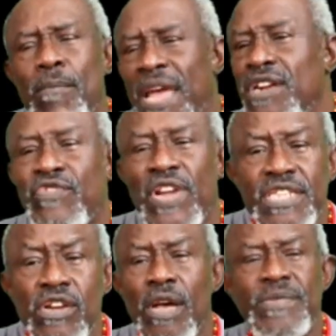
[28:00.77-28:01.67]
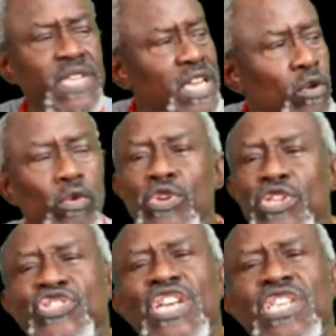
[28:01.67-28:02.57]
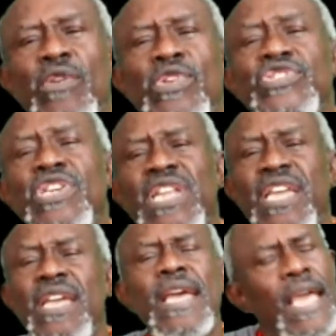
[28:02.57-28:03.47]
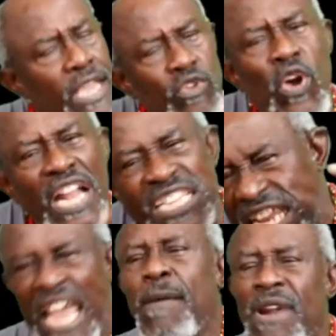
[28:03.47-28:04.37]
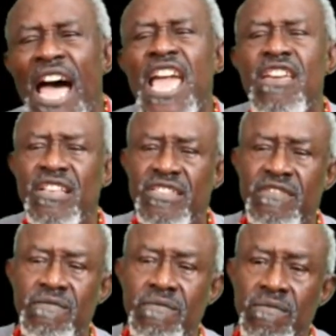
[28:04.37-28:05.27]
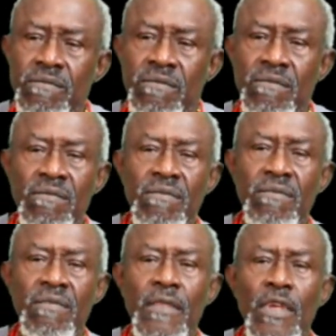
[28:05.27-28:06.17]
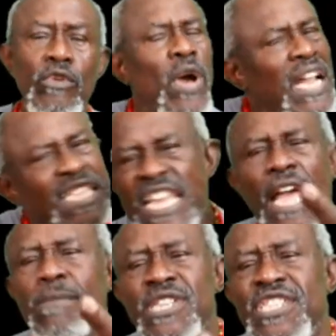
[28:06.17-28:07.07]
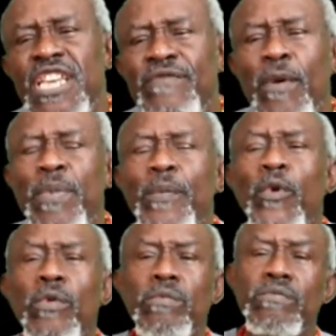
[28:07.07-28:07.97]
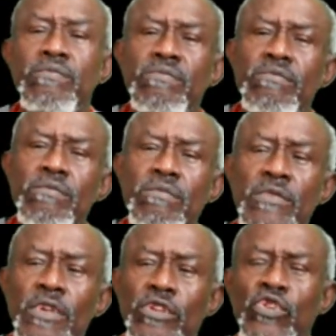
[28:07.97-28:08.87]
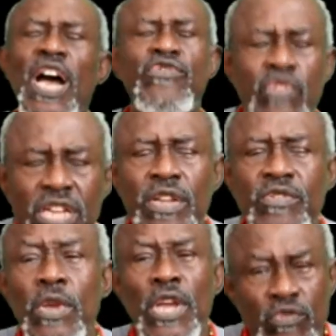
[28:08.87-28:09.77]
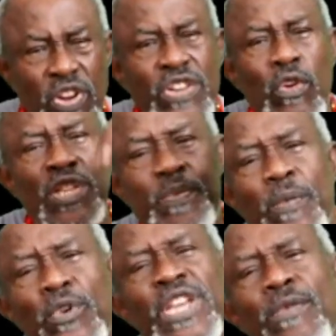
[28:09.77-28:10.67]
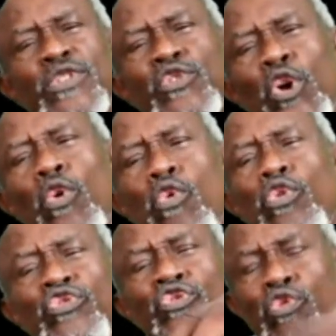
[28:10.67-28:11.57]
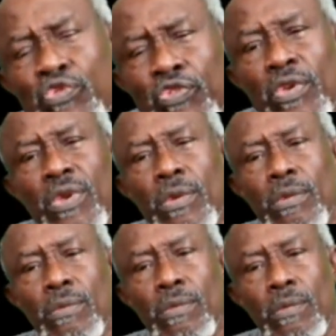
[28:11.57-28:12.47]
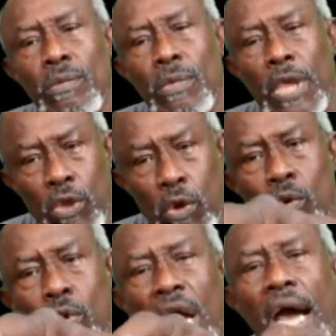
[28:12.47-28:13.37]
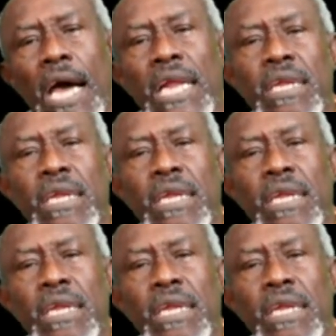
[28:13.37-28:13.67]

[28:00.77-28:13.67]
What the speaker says: men dressing up, say they're going to church every Sunday, and you are damn liars? You are damn deceitful people. You are treacherous people even to your own truth and your own God.